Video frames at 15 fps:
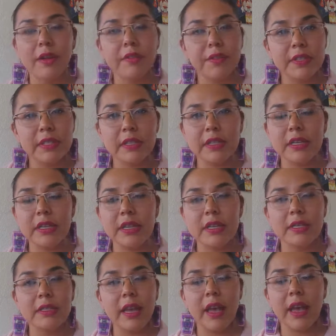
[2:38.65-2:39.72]

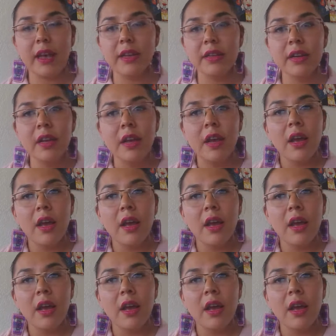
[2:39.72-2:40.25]
facilities, and